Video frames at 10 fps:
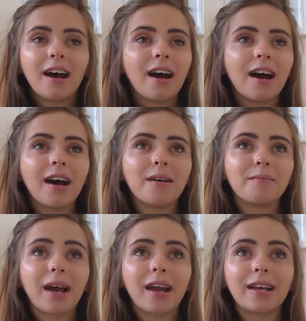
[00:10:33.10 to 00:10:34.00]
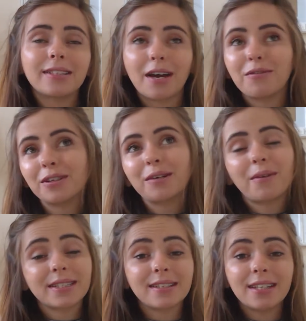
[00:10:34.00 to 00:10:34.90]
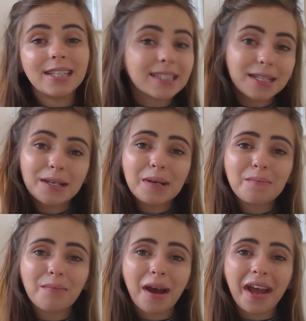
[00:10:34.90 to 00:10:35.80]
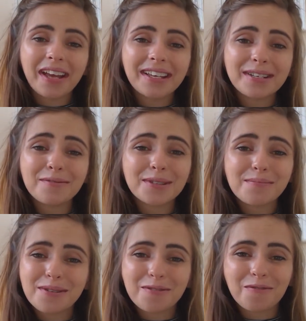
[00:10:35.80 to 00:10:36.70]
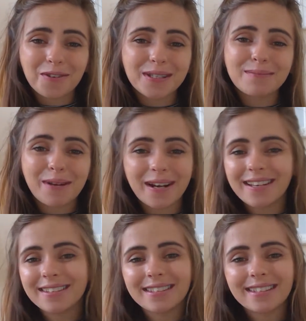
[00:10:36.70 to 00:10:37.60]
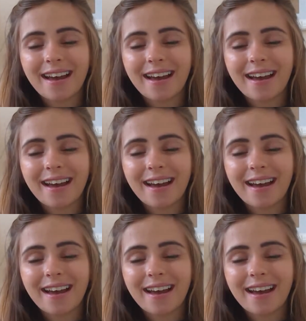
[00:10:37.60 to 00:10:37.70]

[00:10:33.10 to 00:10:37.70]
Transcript: Um, it definitely wasn't easy, but it was a beautiful experience.